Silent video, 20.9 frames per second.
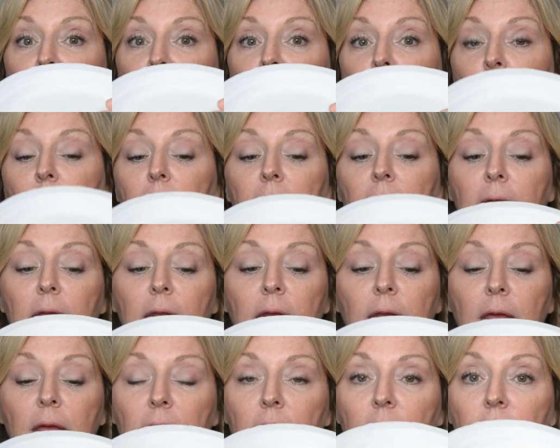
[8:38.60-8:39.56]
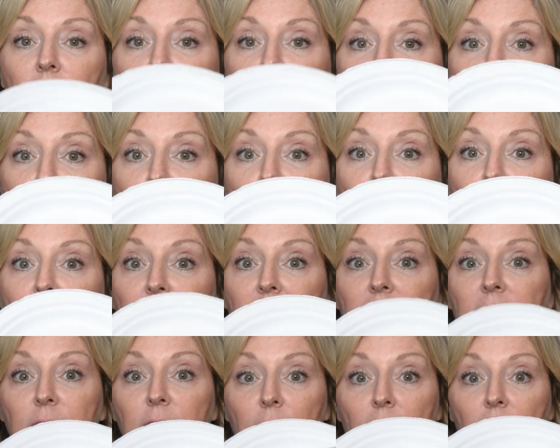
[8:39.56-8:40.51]
them in the
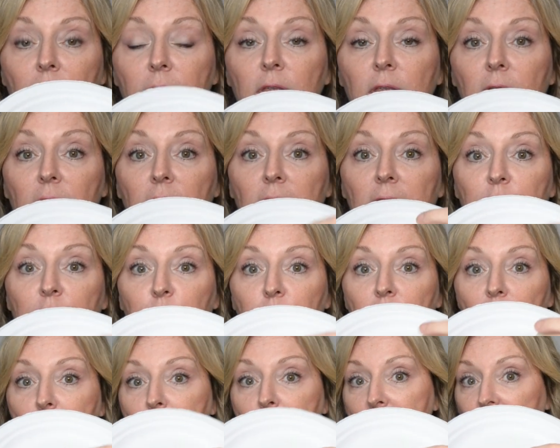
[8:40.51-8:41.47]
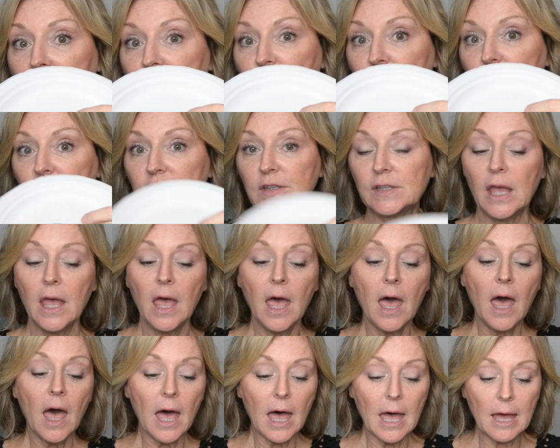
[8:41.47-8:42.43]
plate of the letter that matches.
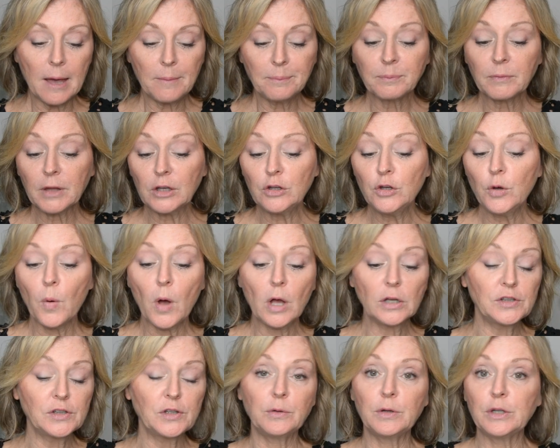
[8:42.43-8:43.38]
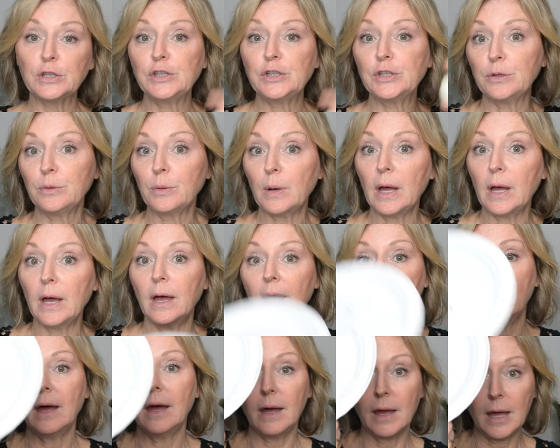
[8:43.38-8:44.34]
Um, you also could do
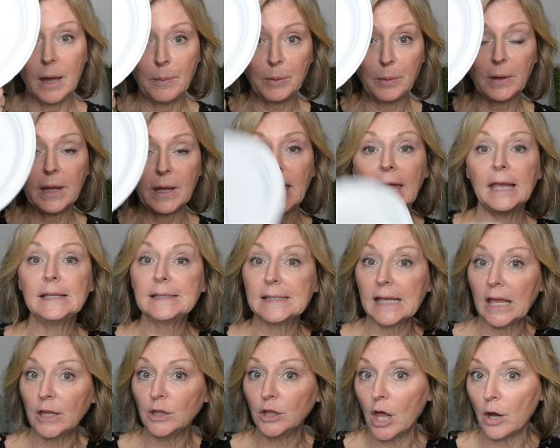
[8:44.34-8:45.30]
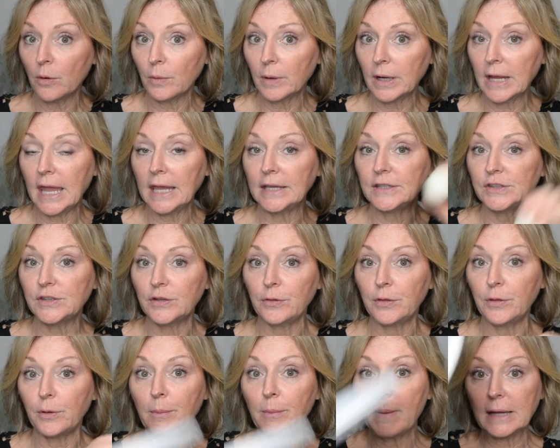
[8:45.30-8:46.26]
uppercase and lowercase so
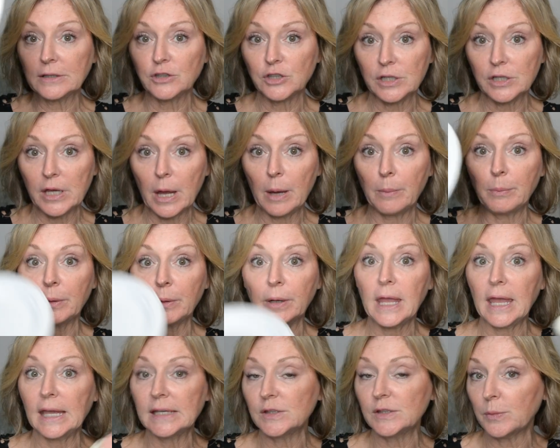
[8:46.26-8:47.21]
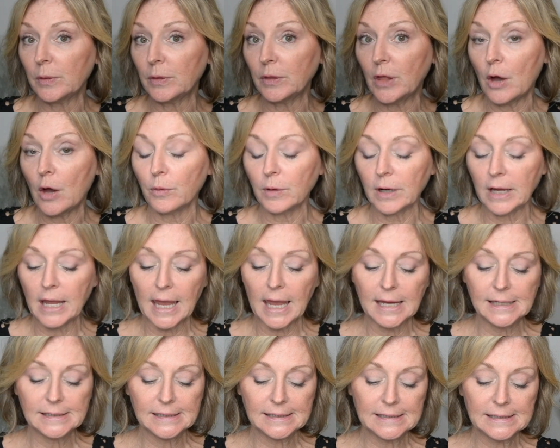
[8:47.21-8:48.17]
that they're matching uppercase with
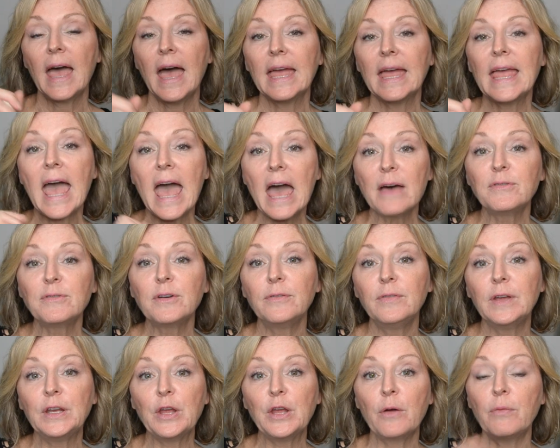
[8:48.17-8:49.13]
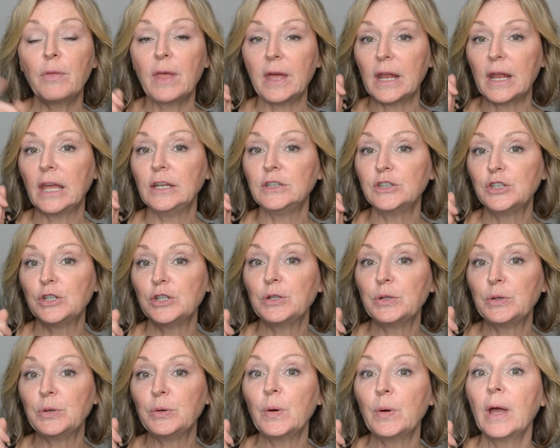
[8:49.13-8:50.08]
lowercase. I have a video that I
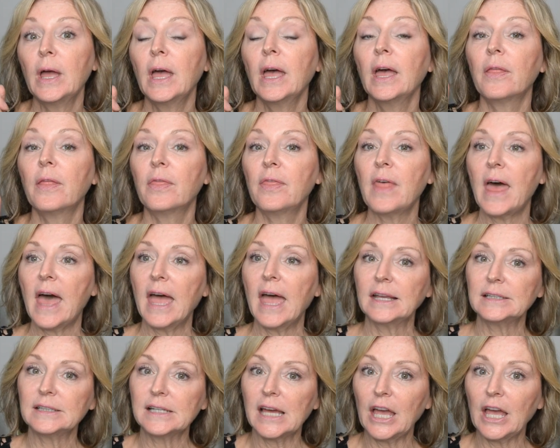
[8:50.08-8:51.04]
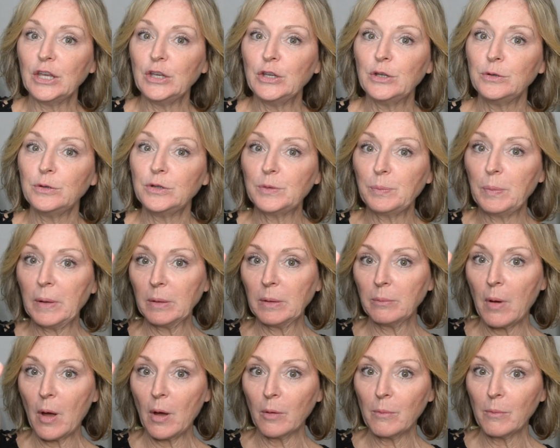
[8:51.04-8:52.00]
do that I use
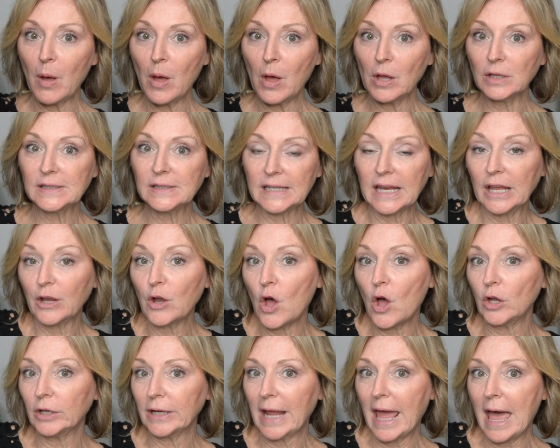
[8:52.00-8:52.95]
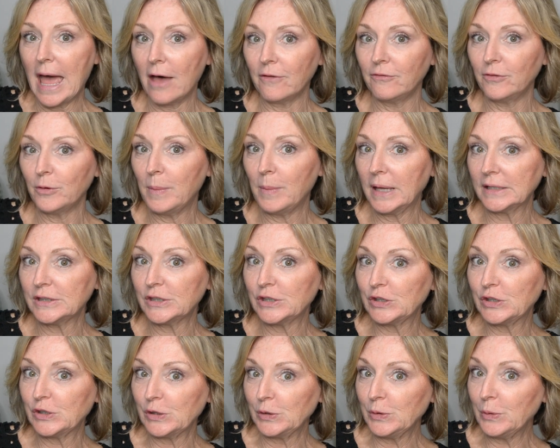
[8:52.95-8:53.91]
ping pong balls and I call it alphabet
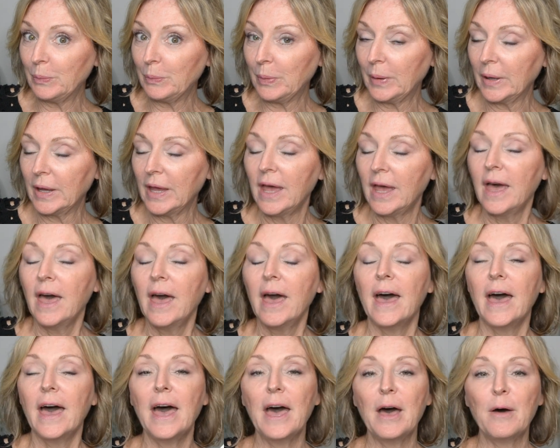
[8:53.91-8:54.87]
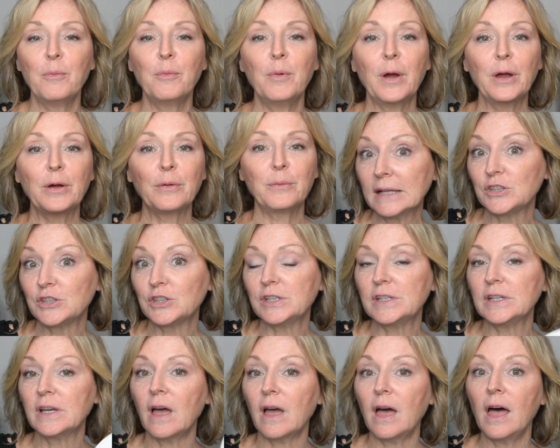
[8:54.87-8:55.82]
soup. Where there's uh,
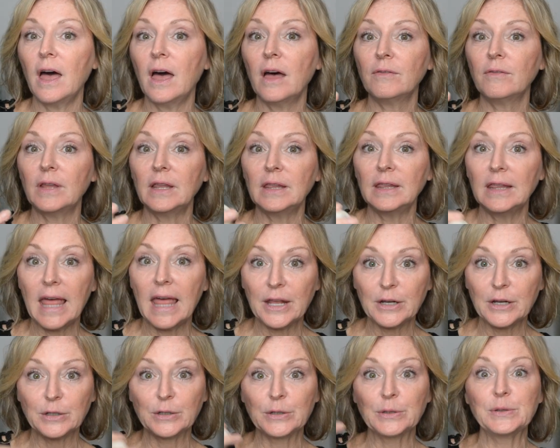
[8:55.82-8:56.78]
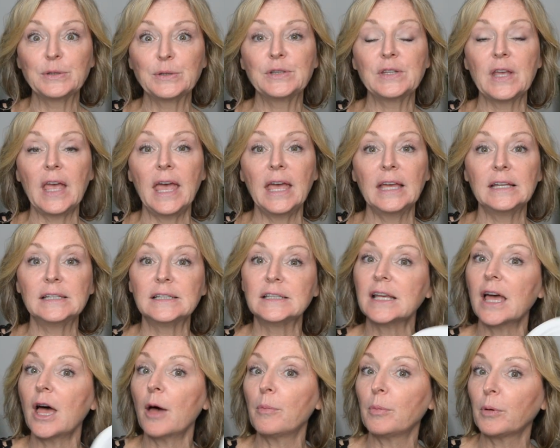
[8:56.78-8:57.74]
matching of letters and
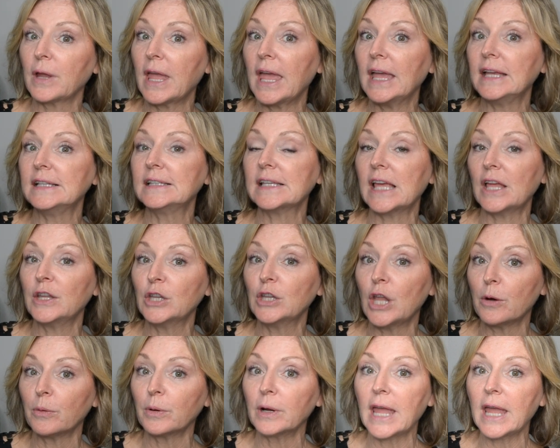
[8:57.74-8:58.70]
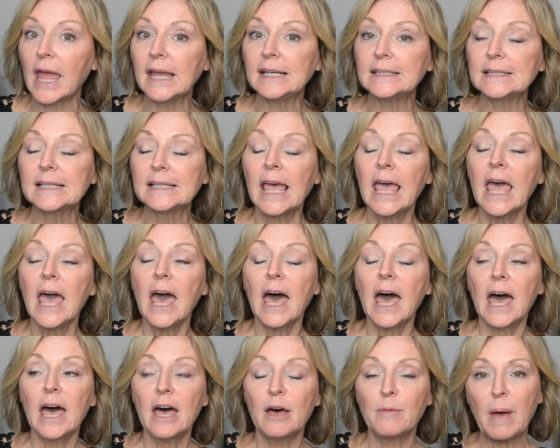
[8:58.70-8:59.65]
uppercase and lowercase.
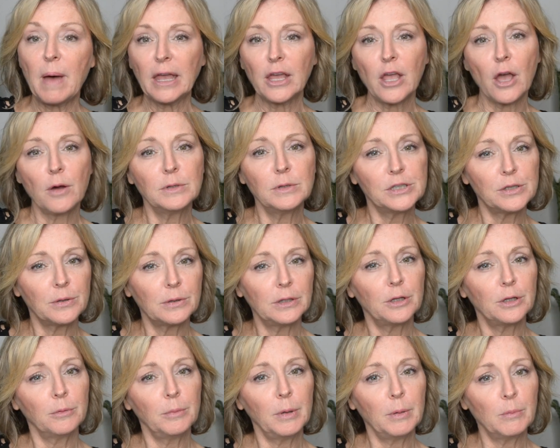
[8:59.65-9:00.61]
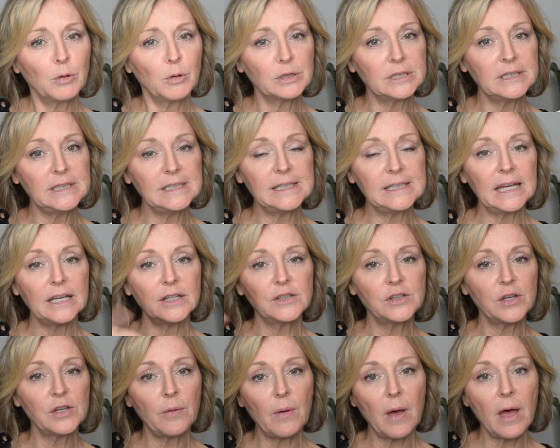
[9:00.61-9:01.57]
Um, I go into a little bit more detail,
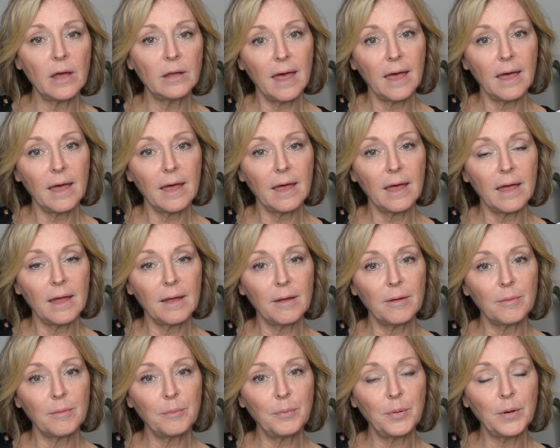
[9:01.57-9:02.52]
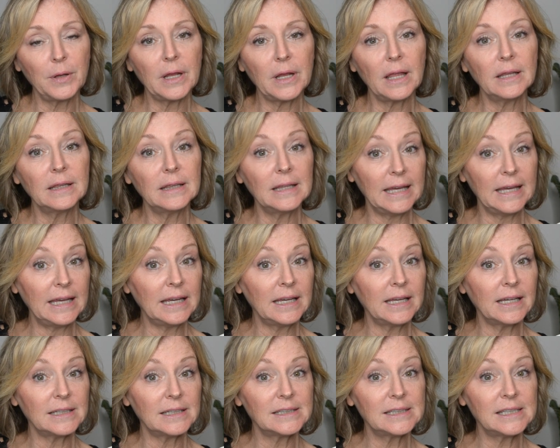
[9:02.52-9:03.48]
so I'll put a
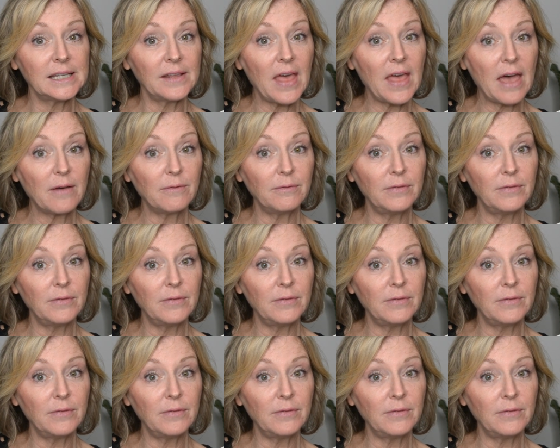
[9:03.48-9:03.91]
link to that